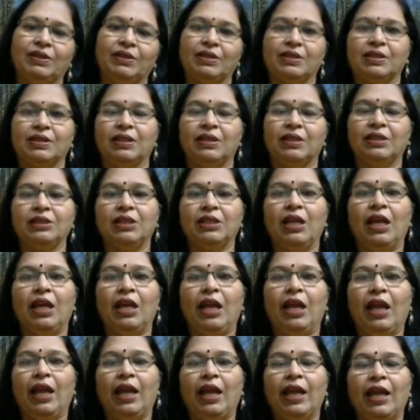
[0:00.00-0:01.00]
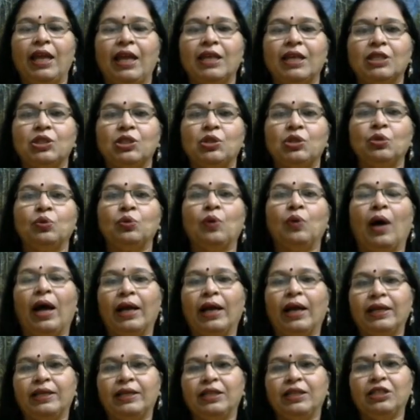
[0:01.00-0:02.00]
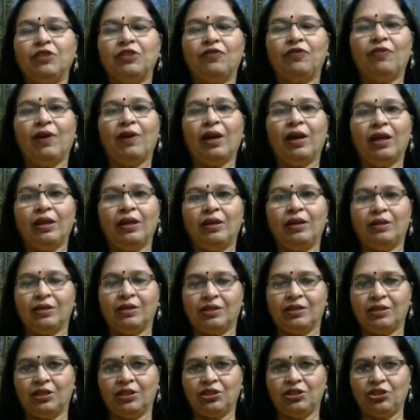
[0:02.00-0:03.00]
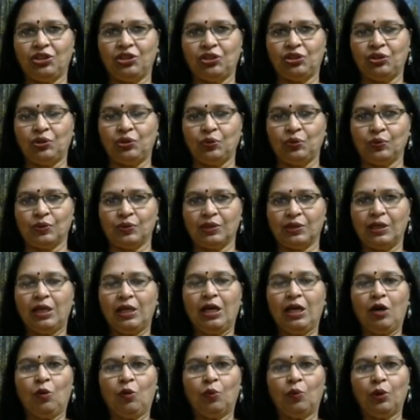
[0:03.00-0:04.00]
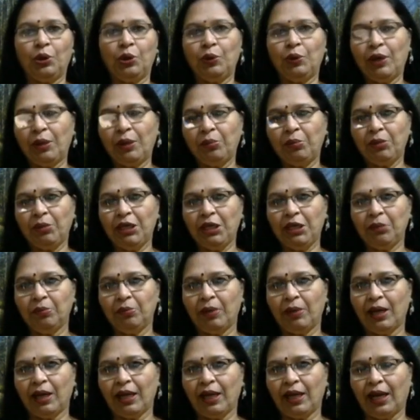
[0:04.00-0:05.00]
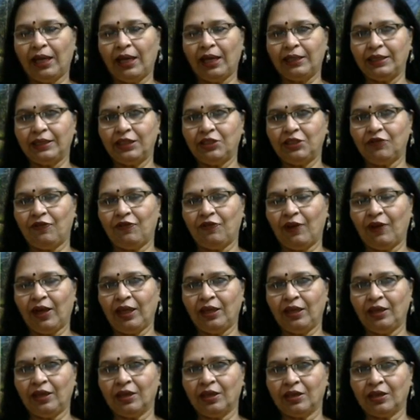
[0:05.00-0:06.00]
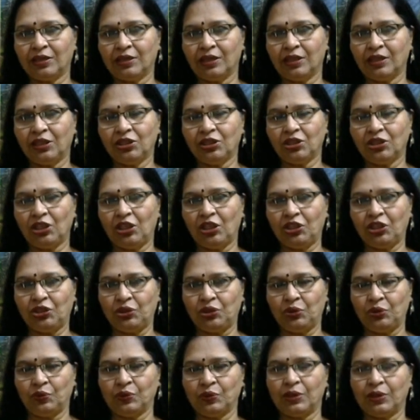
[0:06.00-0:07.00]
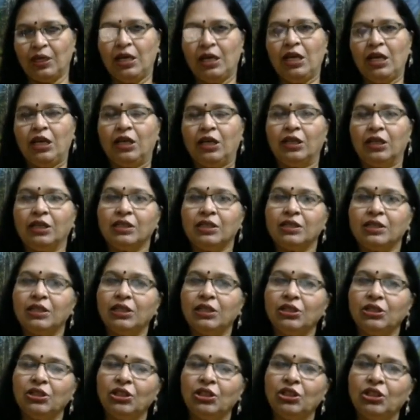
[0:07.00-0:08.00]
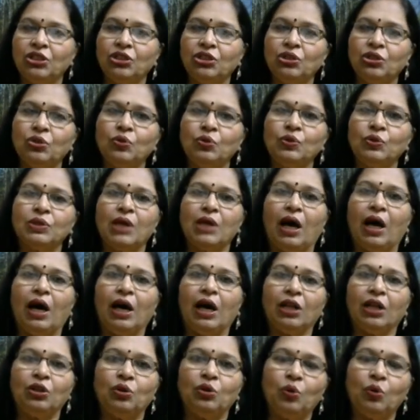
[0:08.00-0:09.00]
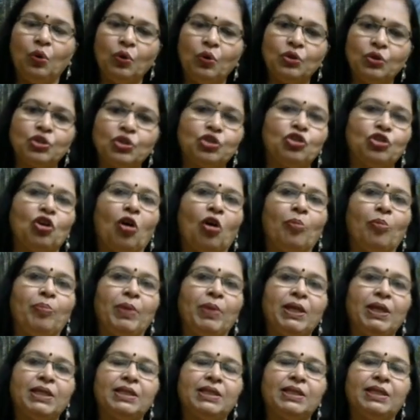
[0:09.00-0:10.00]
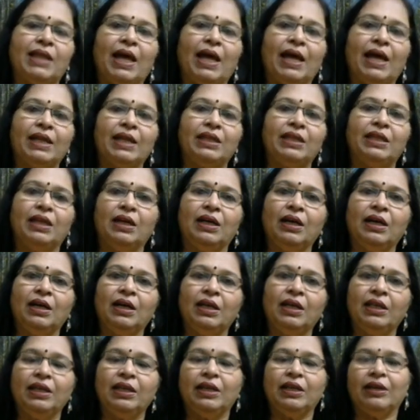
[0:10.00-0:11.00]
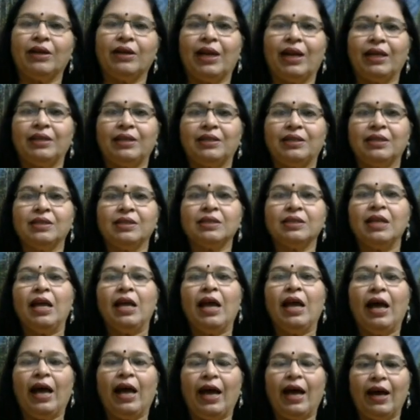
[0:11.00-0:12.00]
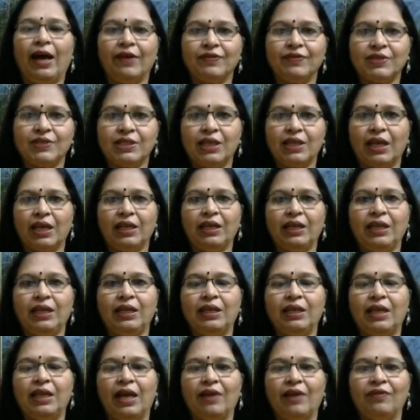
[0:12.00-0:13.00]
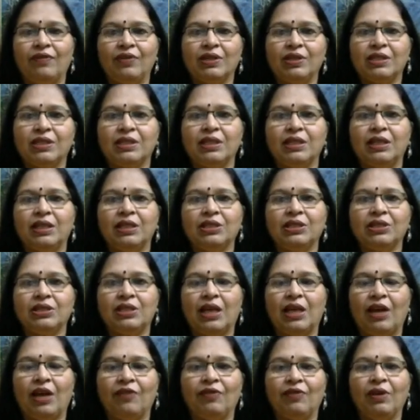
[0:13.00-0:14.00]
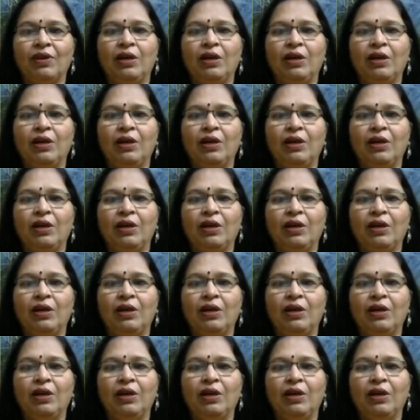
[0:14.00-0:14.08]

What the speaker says: research is to identify research issues. What do I mean by identifying research issues? Research issues are those topics that the earlier writers have studied, have researched, have